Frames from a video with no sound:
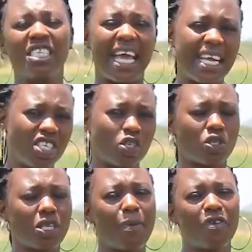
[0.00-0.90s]
the dangers
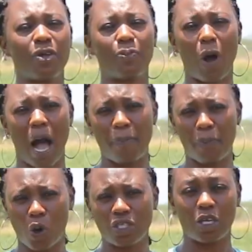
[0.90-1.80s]
or some of the
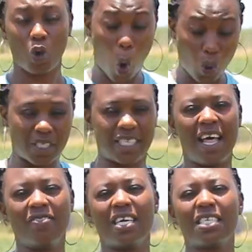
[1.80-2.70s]
pros and cons
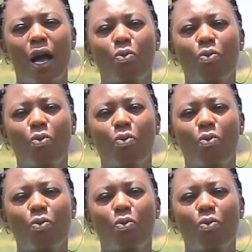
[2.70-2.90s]
that